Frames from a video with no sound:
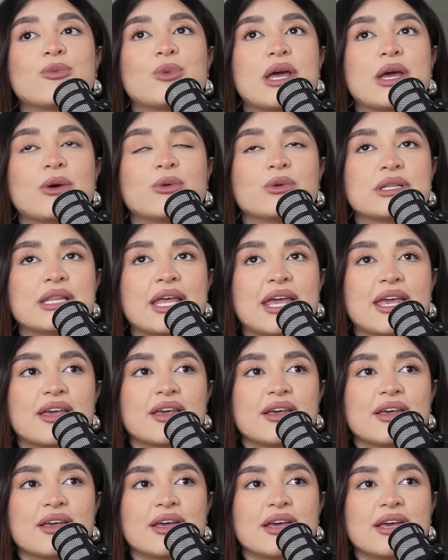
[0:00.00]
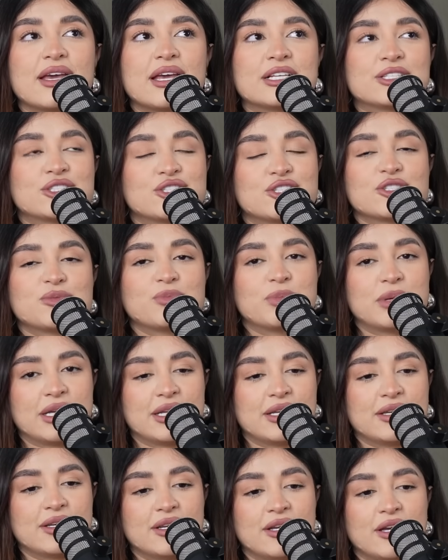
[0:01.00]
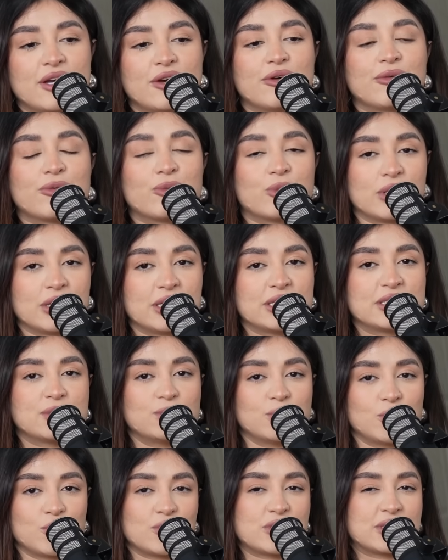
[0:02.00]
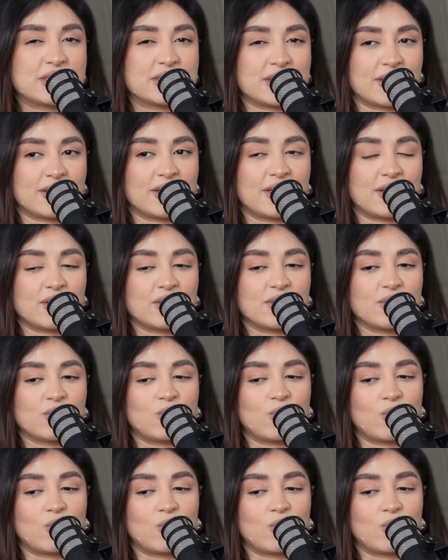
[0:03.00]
it would like it's just been a really smooth sailing